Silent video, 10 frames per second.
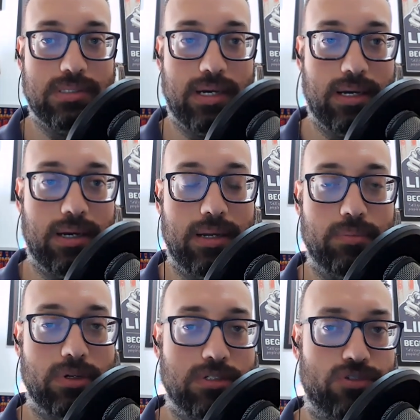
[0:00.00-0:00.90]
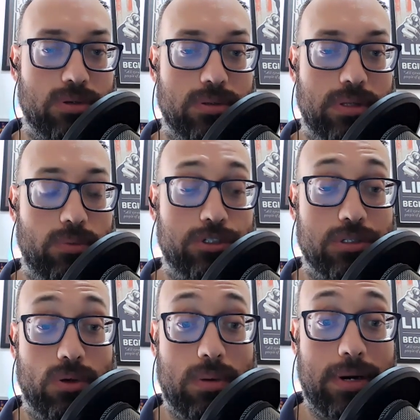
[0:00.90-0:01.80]
and books that we
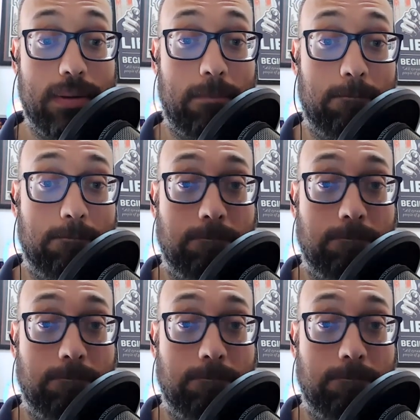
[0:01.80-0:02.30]
should know about?